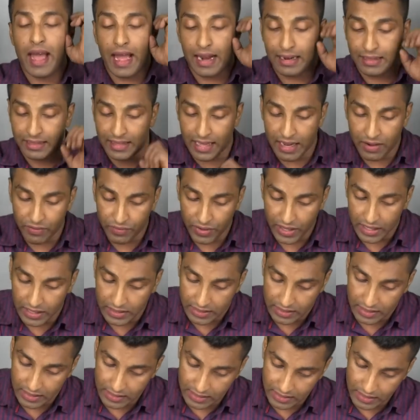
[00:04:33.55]
and then we
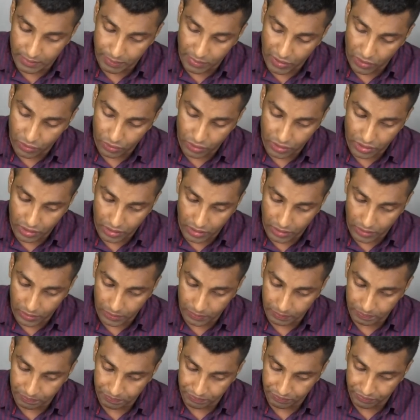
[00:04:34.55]
discussed about
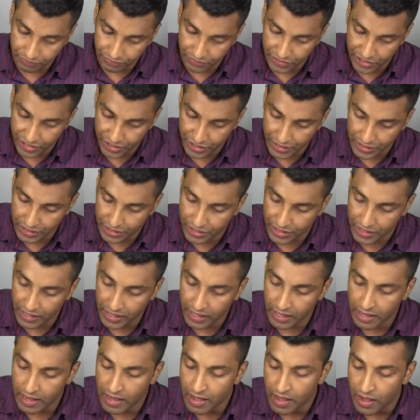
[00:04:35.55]

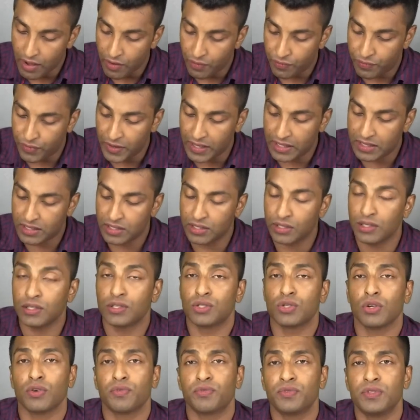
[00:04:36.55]
GST,
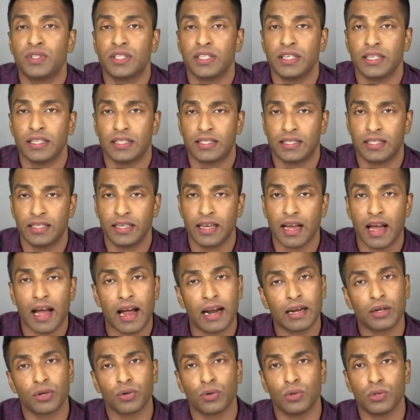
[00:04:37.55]
features of GST
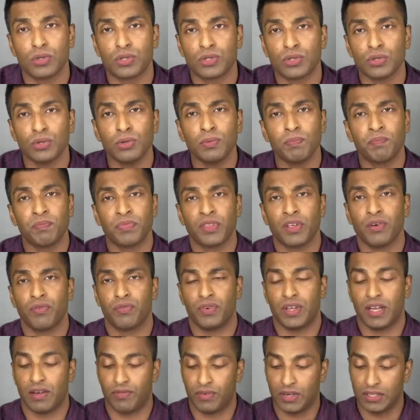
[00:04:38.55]
Act also
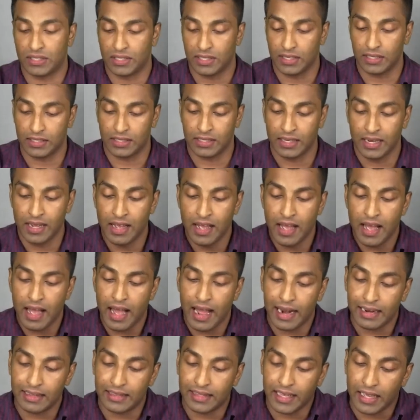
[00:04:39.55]
we have discussed.
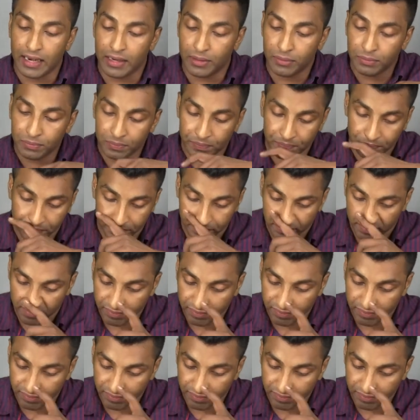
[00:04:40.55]
And then